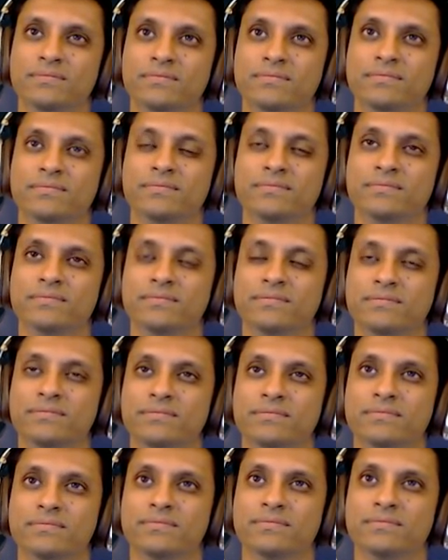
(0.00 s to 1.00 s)

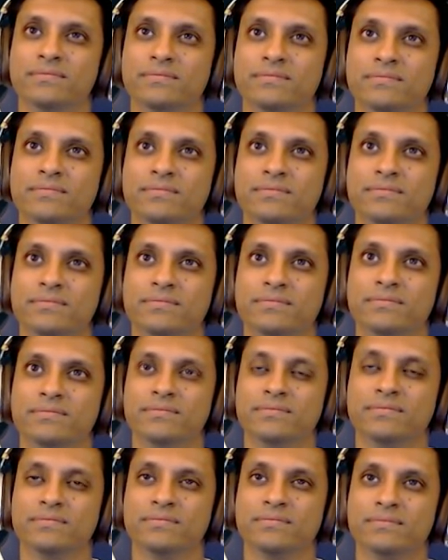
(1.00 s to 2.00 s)

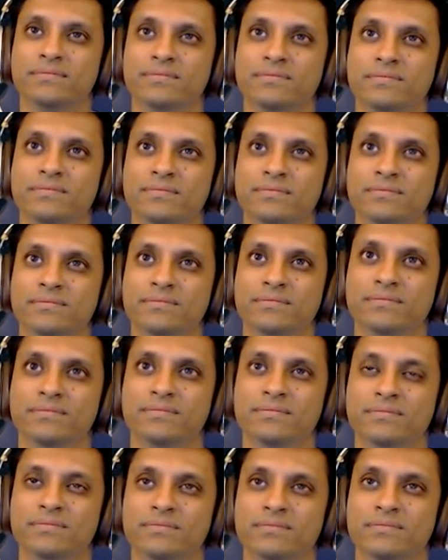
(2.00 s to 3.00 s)

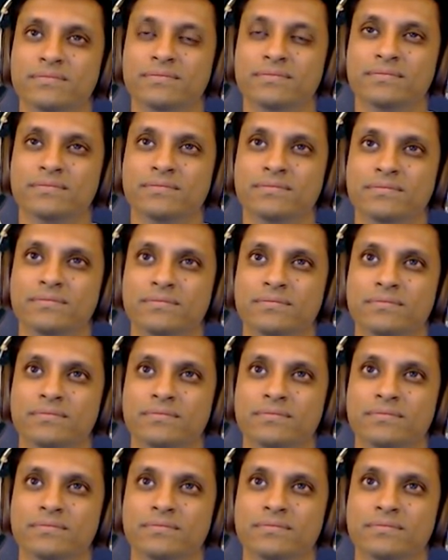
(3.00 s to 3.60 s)
(not speaking)